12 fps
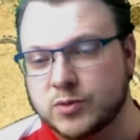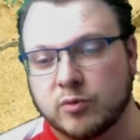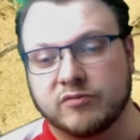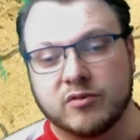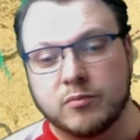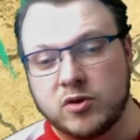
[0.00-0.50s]

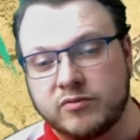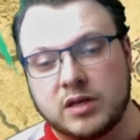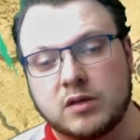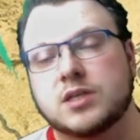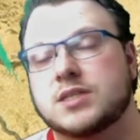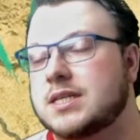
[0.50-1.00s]
for moving,
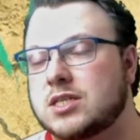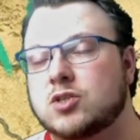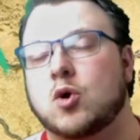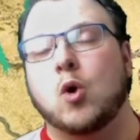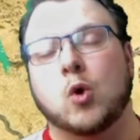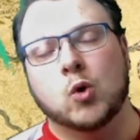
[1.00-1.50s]
because this is
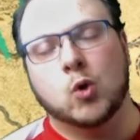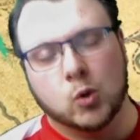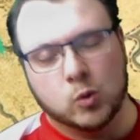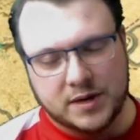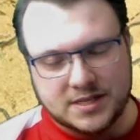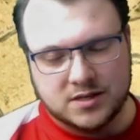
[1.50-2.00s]

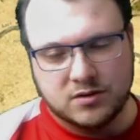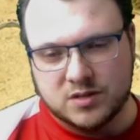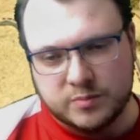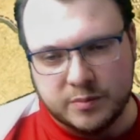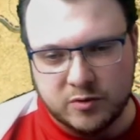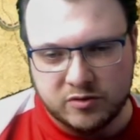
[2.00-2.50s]
always going to be
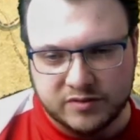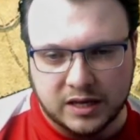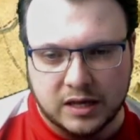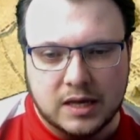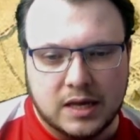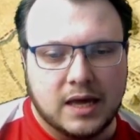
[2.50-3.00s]
moving.
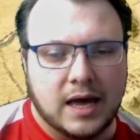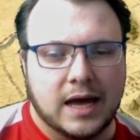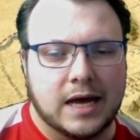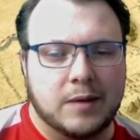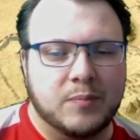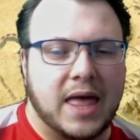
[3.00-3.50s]

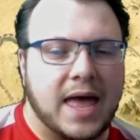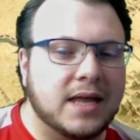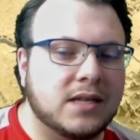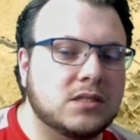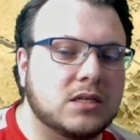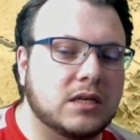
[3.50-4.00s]

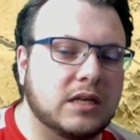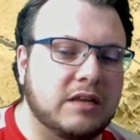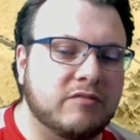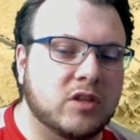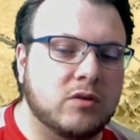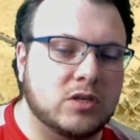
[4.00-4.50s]
And even
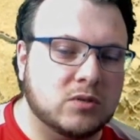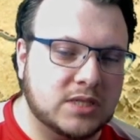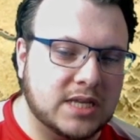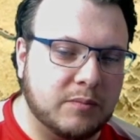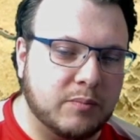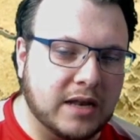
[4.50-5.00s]
though you don't
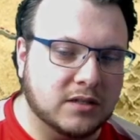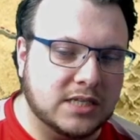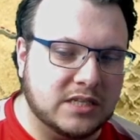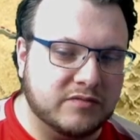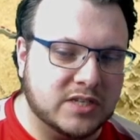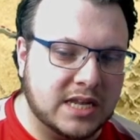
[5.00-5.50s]
take penalties
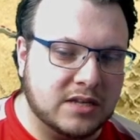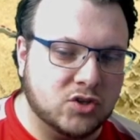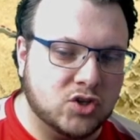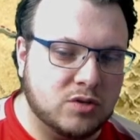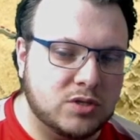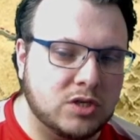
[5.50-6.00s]
for stand and
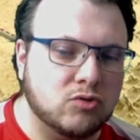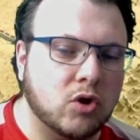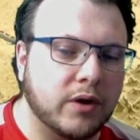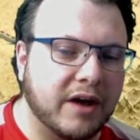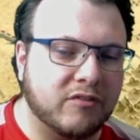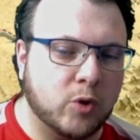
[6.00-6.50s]
shoot, you don't
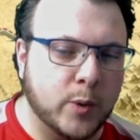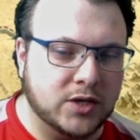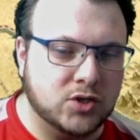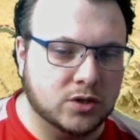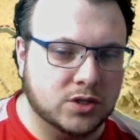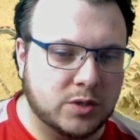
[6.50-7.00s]
have quick
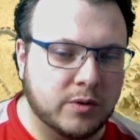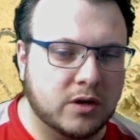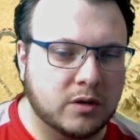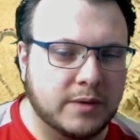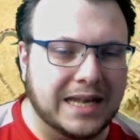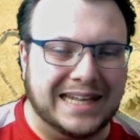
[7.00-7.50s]
shots, so you are going to
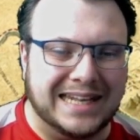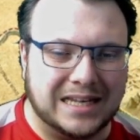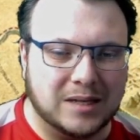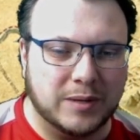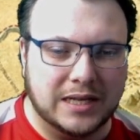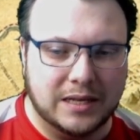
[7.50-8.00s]
be a little
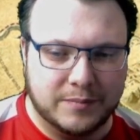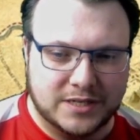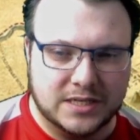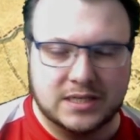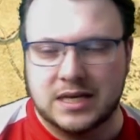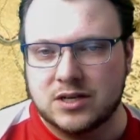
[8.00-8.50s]
bit
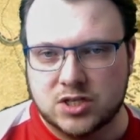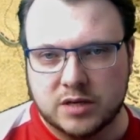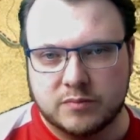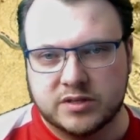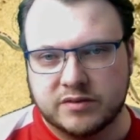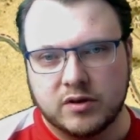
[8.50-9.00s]
limited in
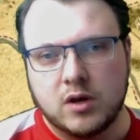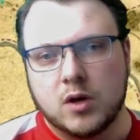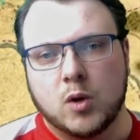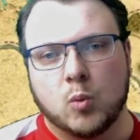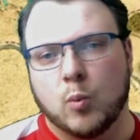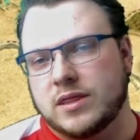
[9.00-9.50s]
terms of
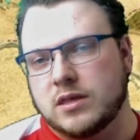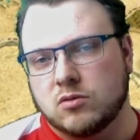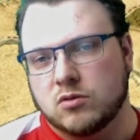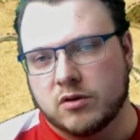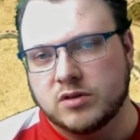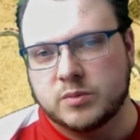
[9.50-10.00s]
whether you're
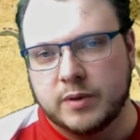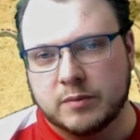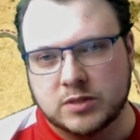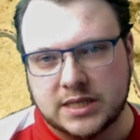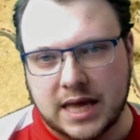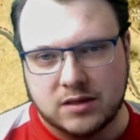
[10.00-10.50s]
going to be able to
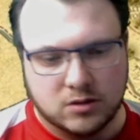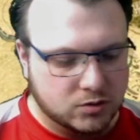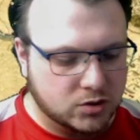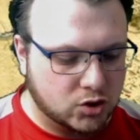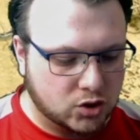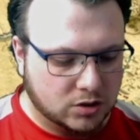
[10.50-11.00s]
get those
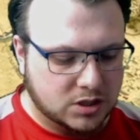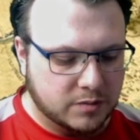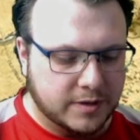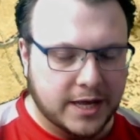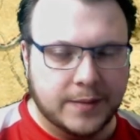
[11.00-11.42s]
shots to bear.